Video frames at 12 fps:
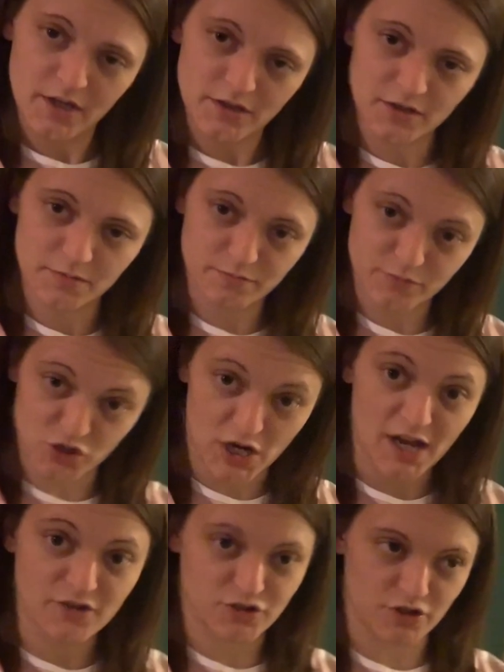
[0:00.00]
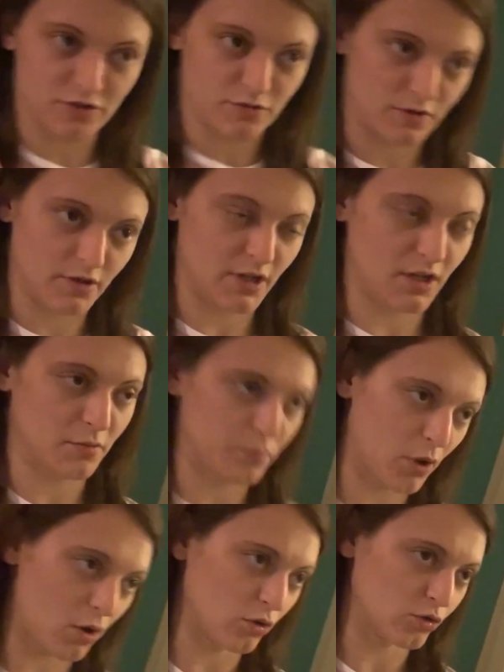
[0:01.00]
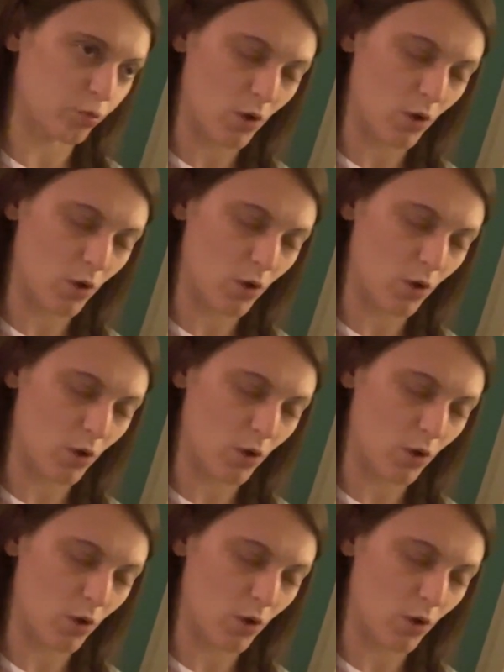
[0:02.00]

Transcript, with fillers: the charger uh, ports